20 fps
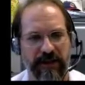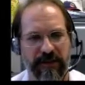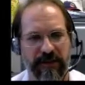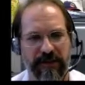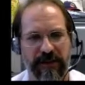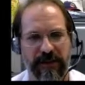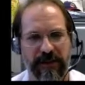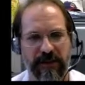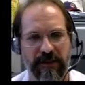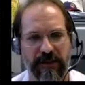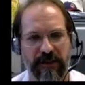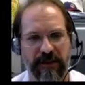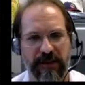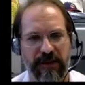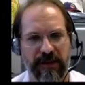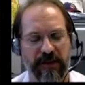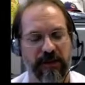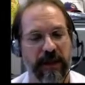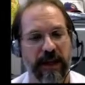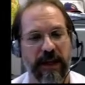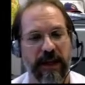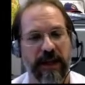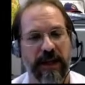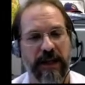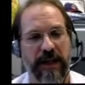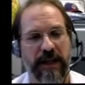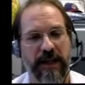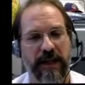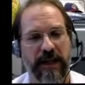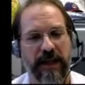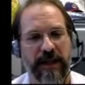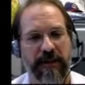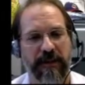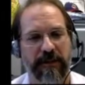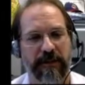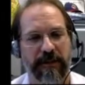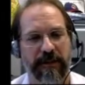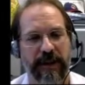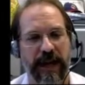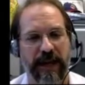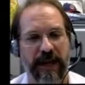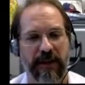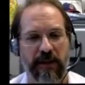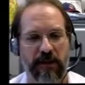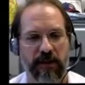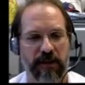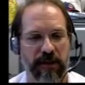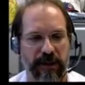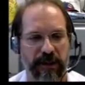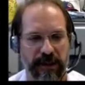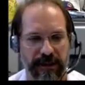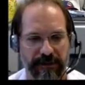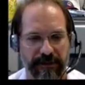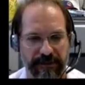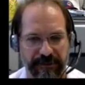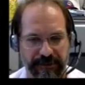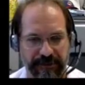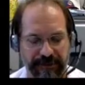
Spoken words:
of CO2, not only